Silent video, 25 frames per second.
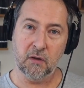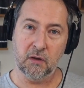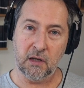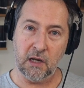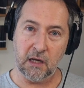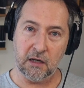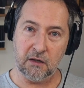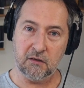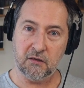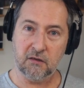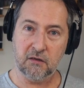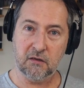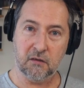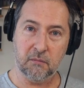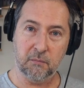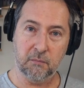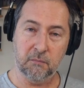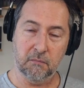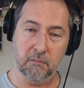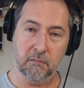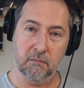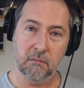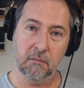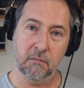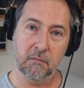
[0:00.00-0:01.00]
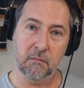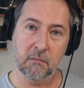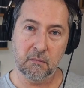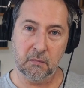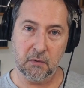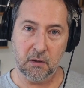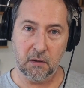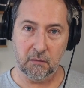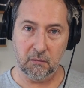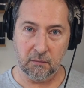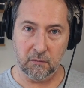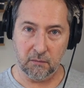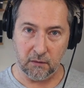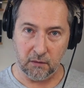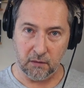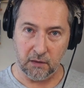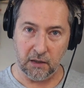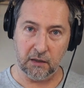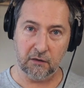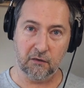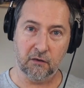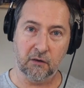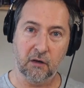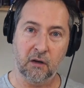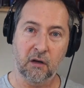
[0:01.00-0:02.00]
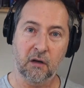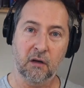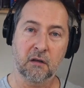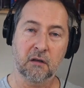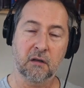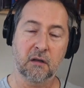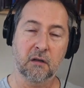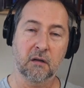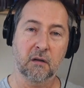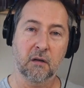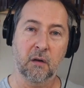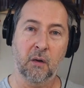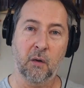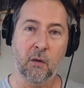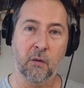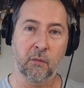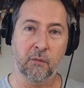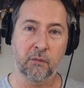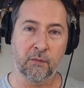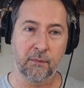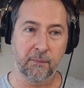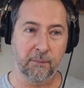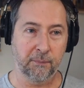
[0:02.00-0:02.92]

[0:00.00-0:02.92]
next the next lot of